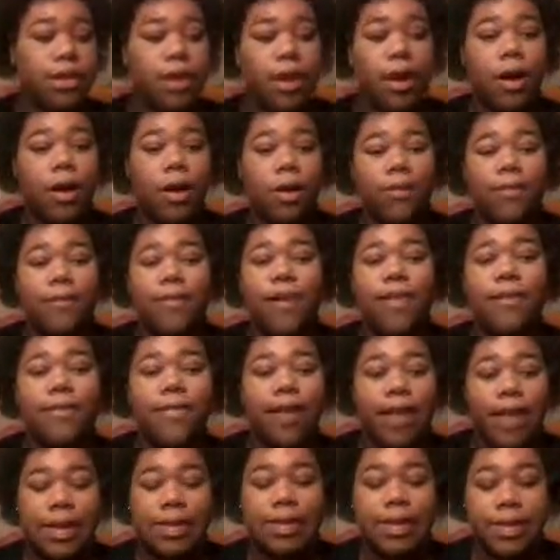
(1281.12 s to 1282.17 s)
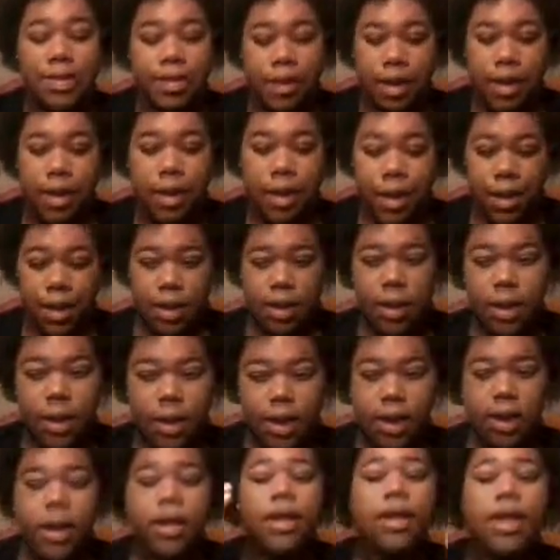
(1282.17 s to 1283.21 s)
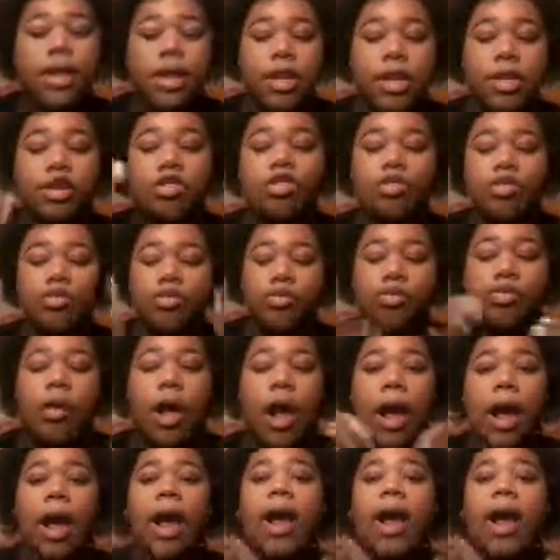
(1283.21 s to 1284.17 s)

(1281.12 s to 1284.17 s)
that all over my face and let it dry.